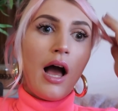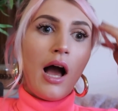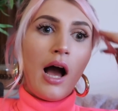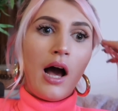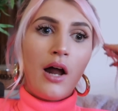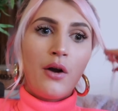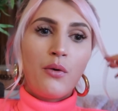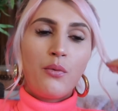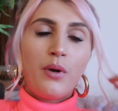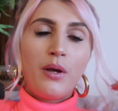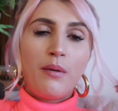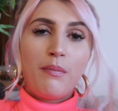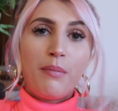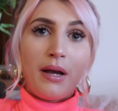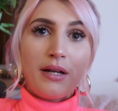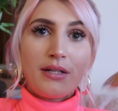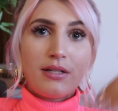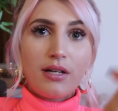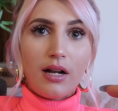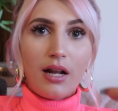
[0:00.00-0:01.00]
and we
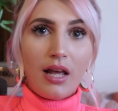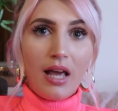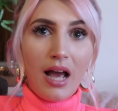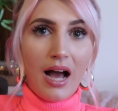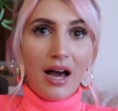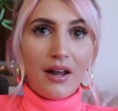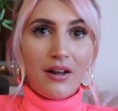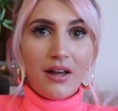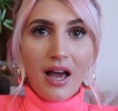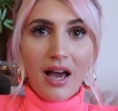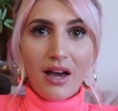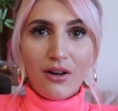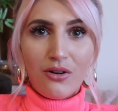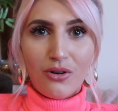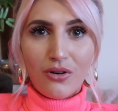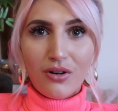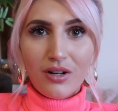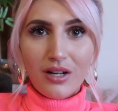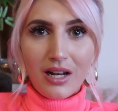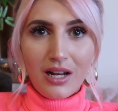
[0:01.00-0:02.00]
basically had a head-on